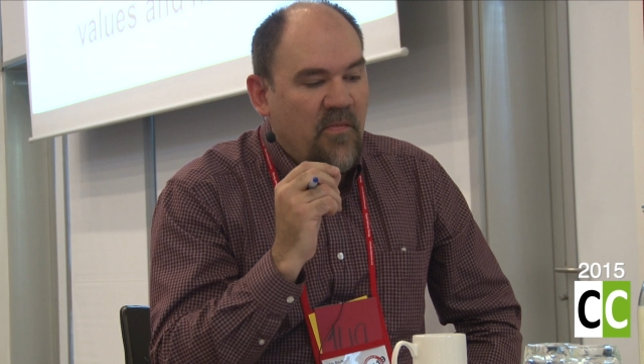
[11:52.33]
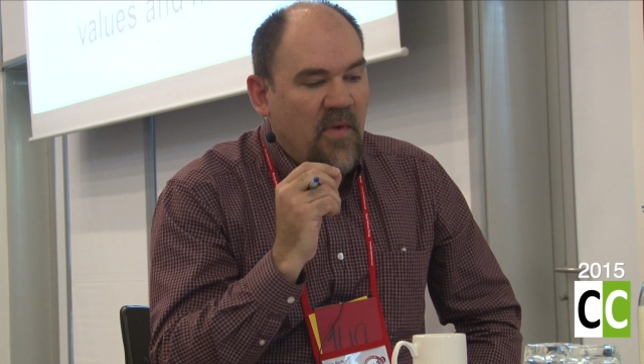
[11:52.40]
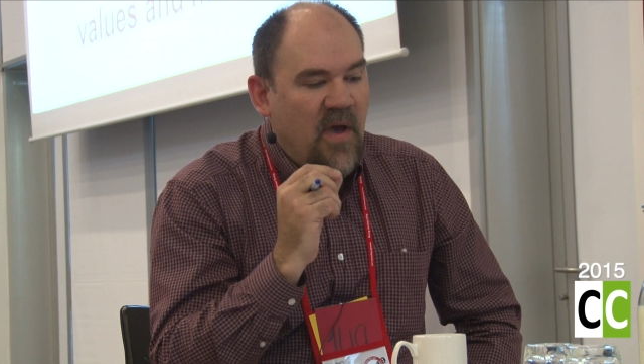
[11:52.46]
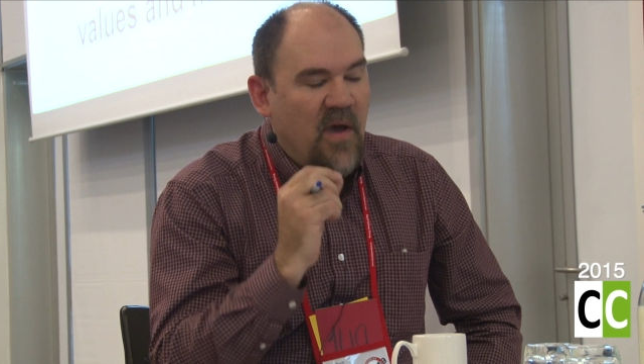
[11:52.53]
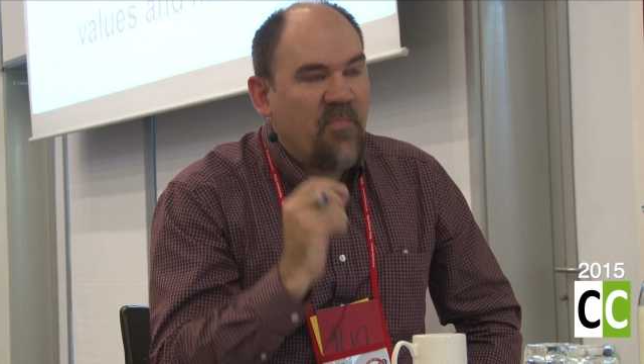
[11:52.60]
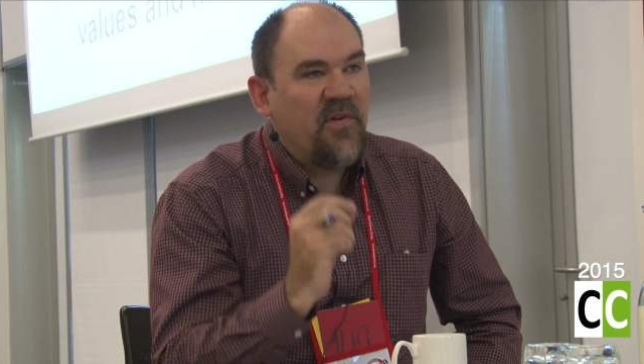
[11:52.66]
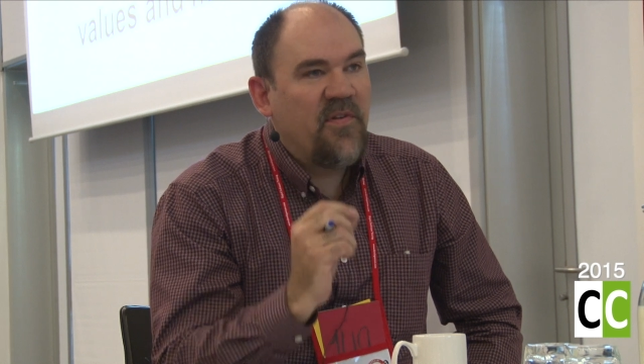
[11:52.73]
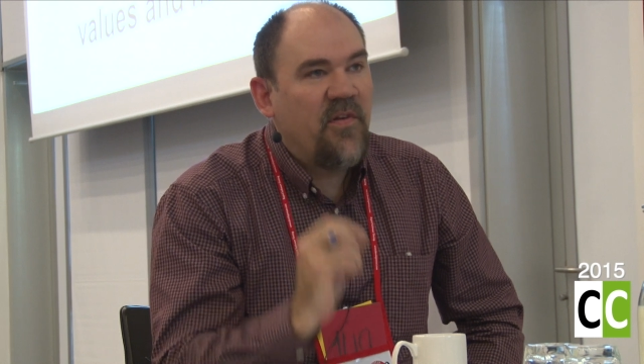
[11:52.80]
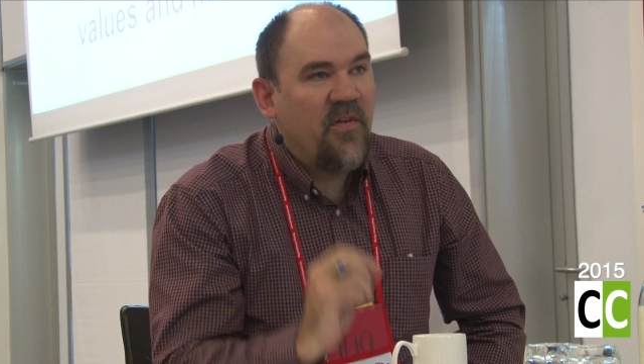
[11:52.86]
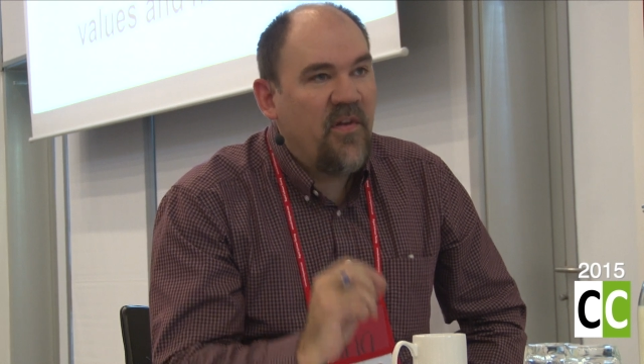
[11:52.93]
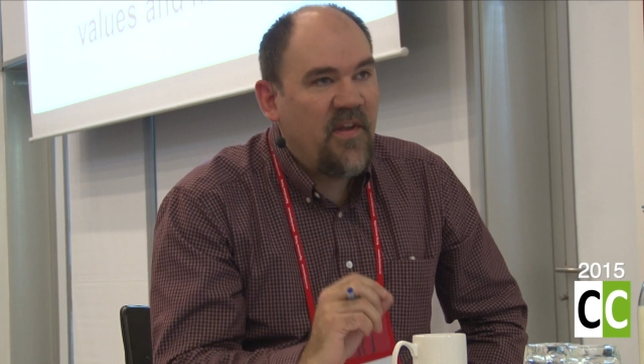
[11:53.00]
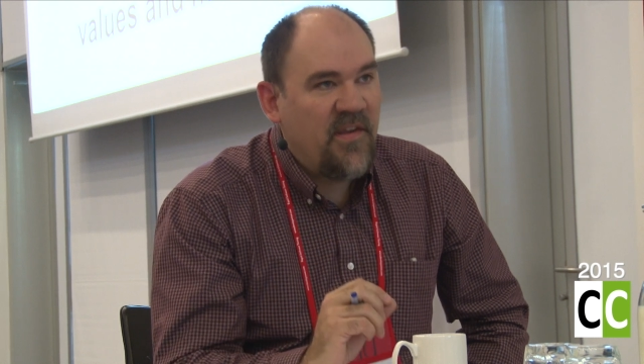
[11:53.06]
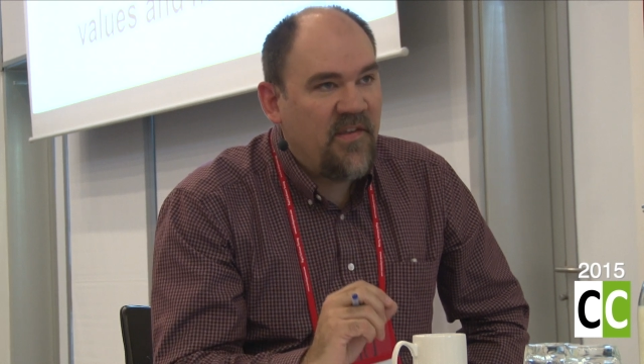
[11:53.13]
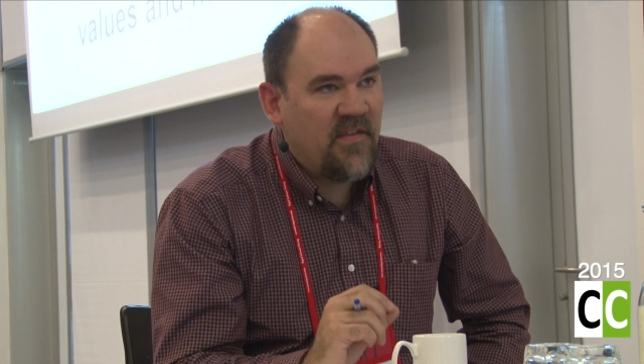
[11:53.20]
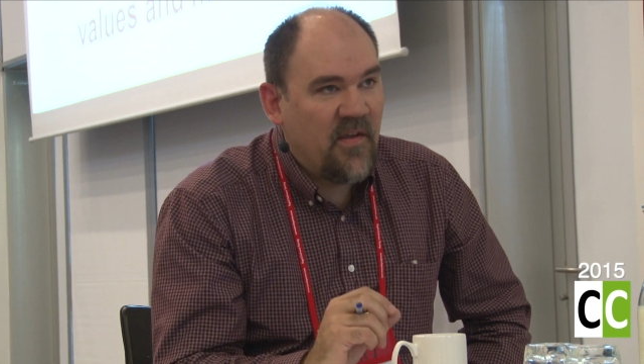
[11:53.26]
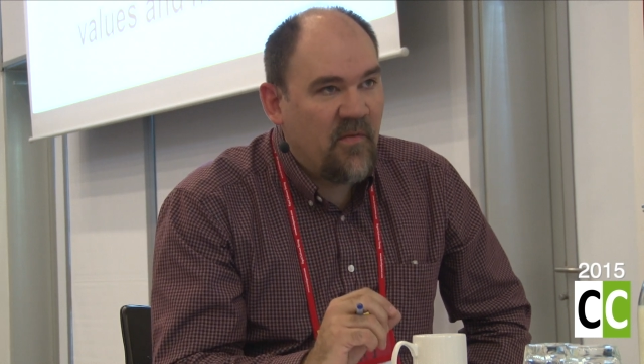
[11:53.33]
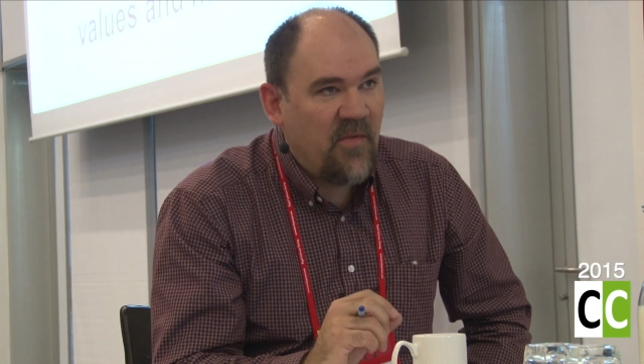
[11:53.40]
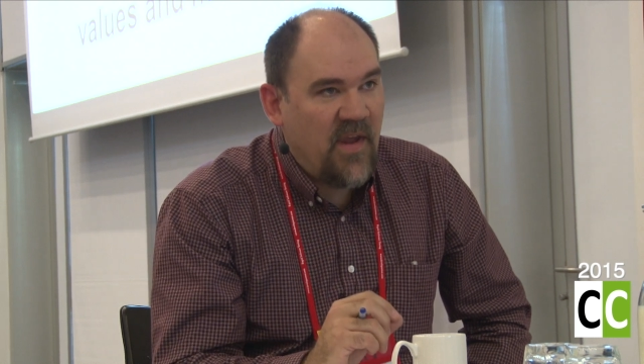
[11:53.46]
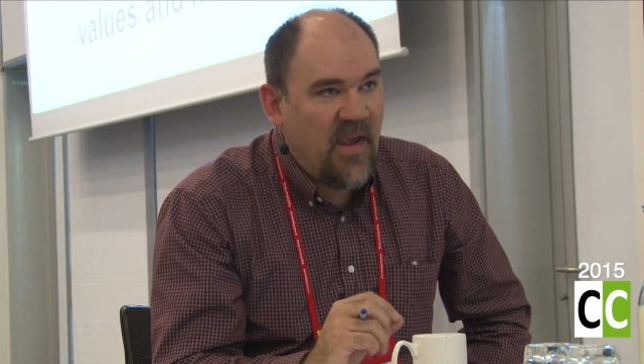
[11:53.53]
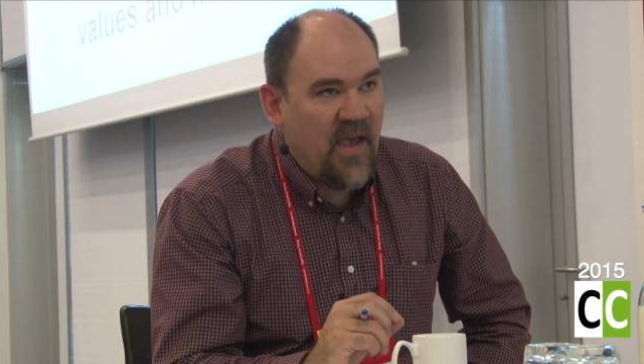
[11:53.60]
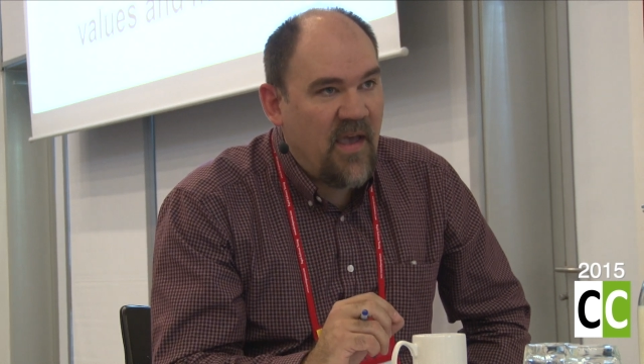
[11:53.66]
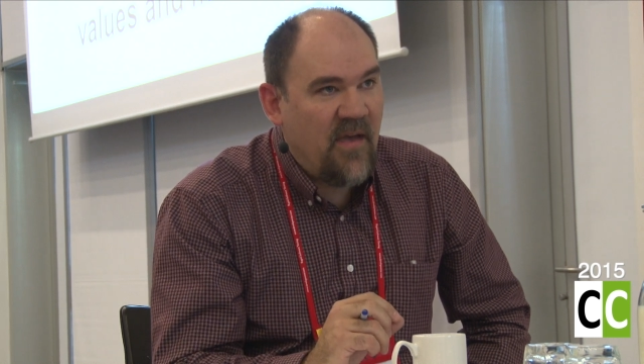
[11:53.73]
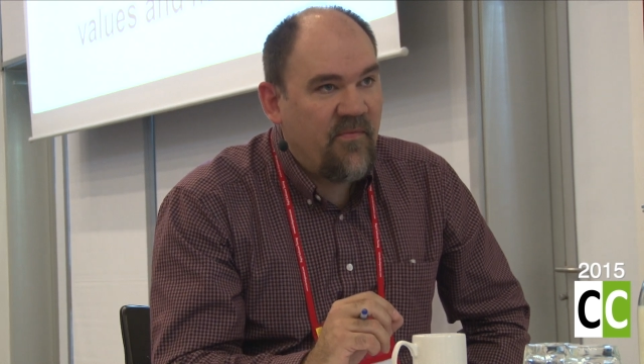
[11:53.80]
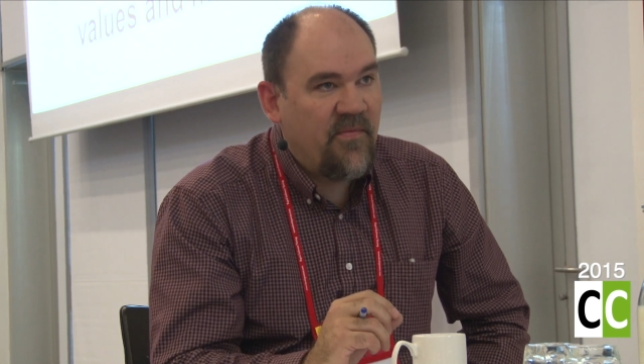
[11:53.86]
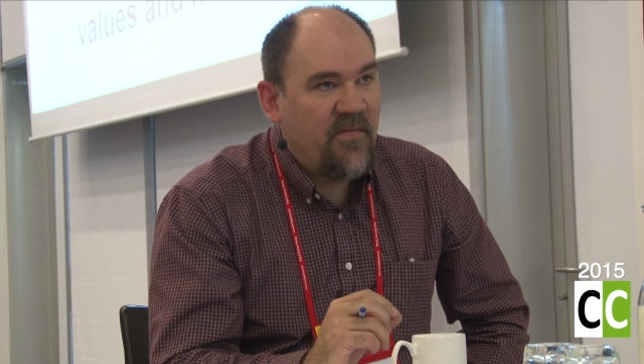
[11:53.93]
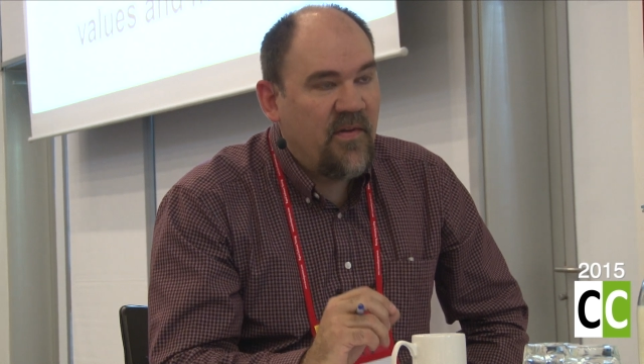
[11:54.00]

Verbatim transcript: opportunities that we have